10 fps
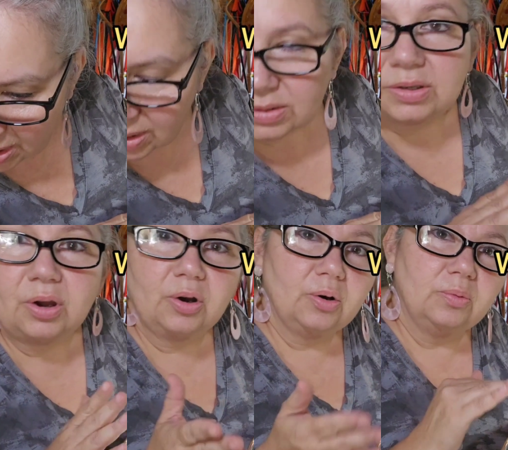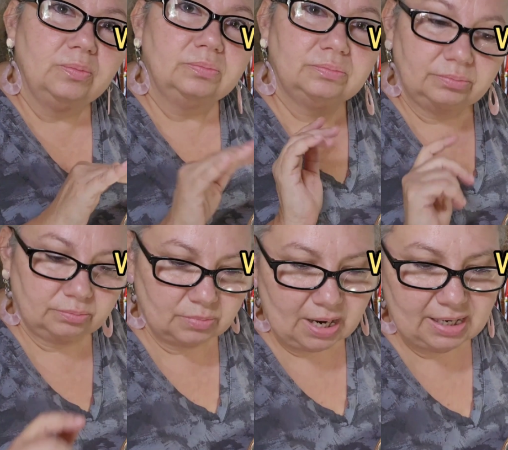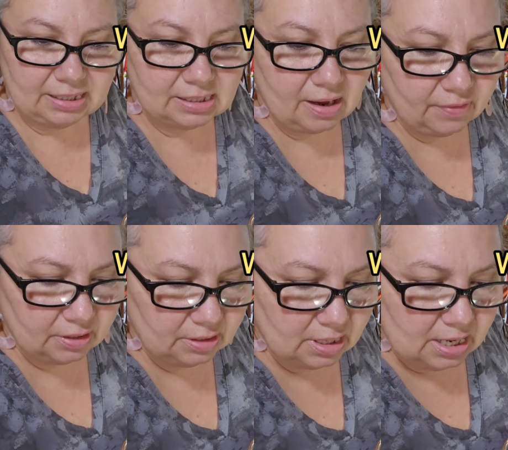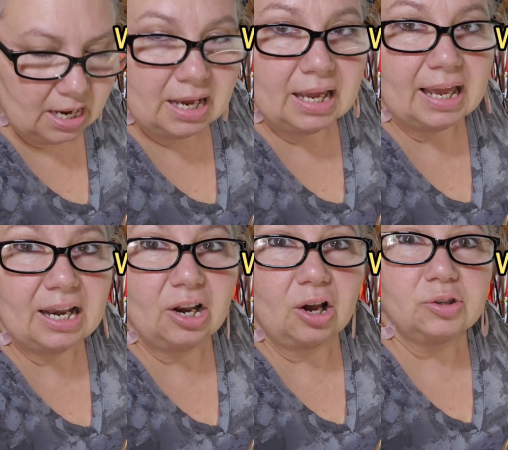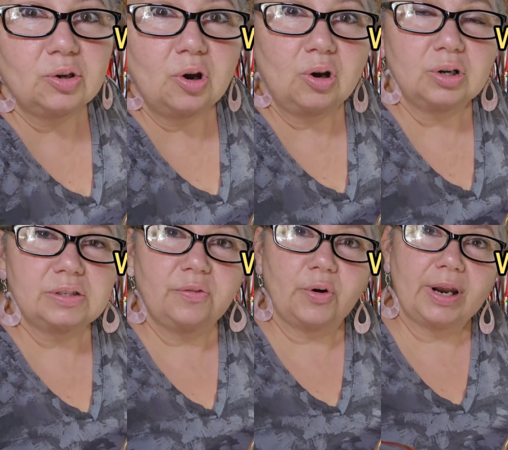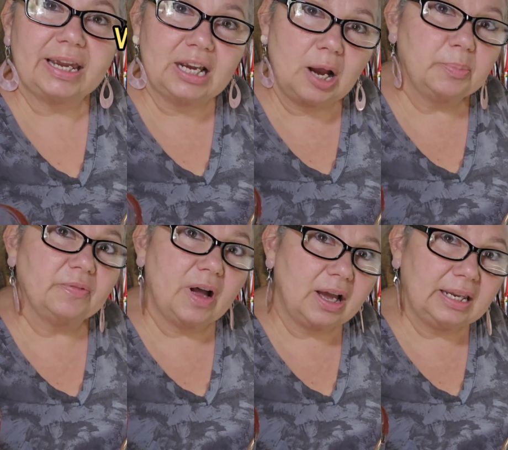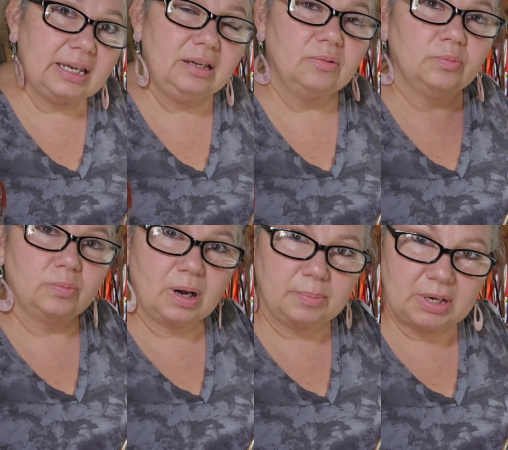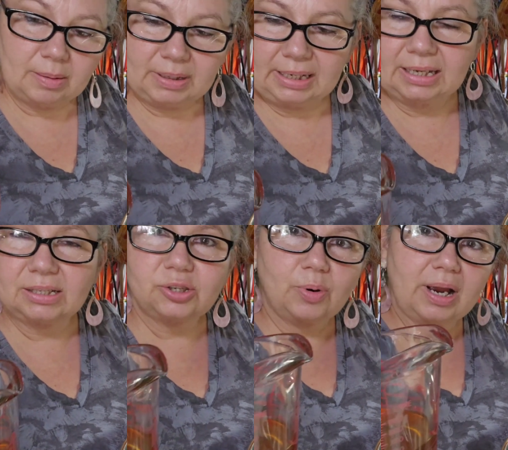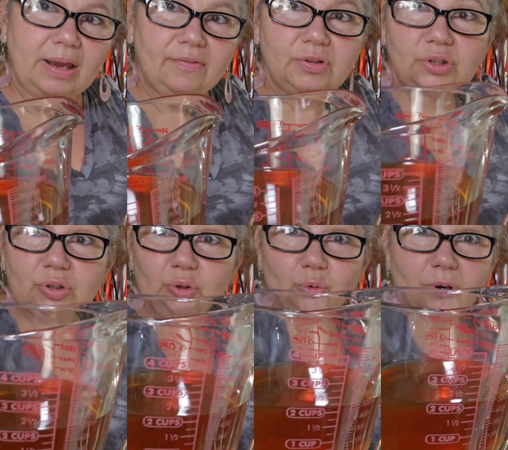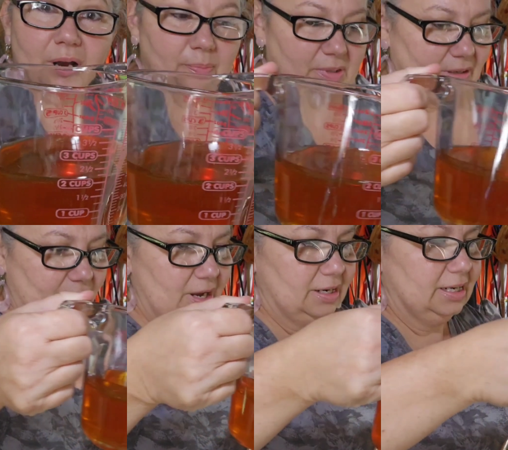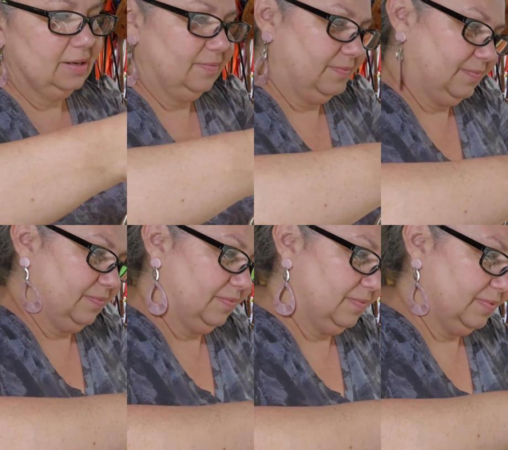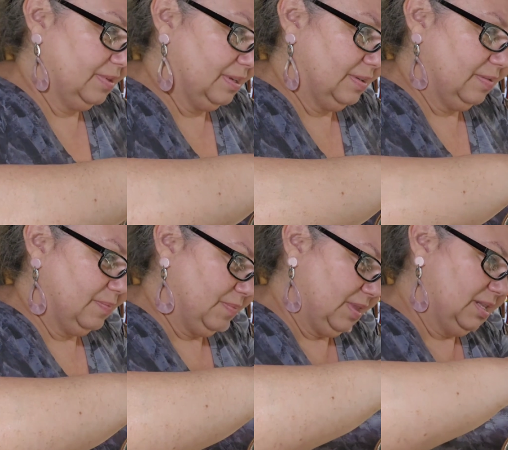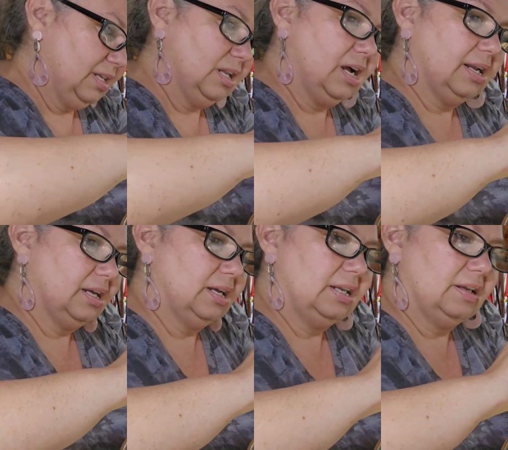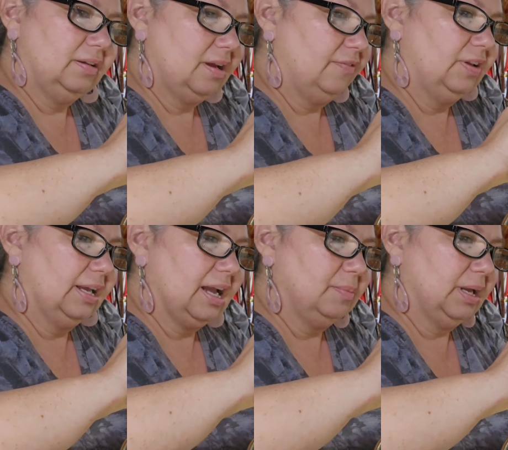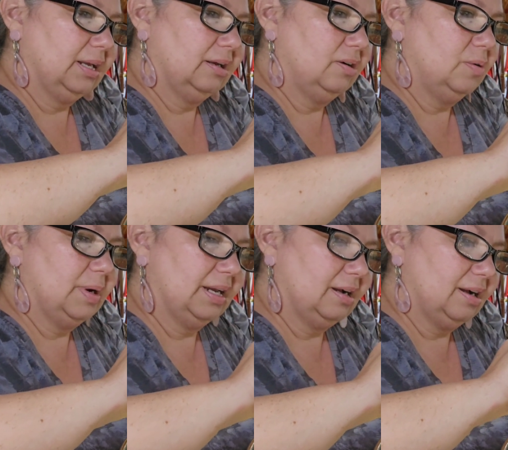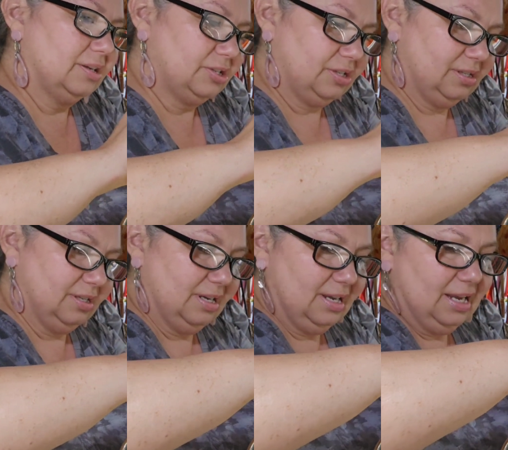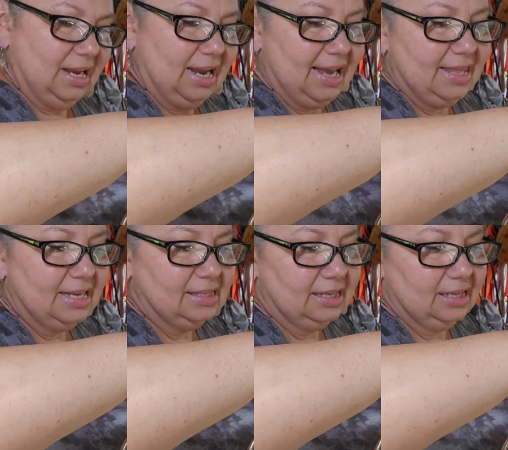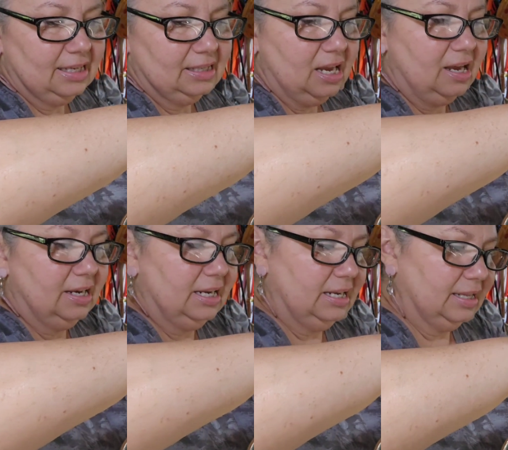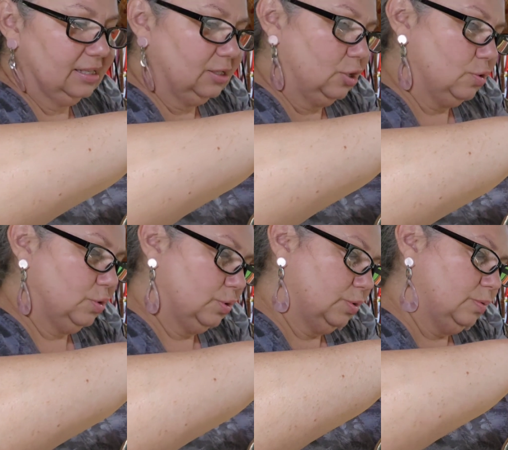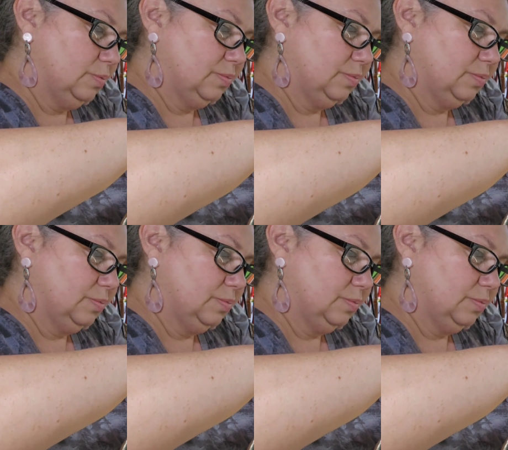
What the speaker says: So I need 7. And it also calls for a cup of honey. I'm doubling it, so I have 2 cups of honey. It's a lot of honey. I feel like I'm like, oh my gosh. And this is honey that's local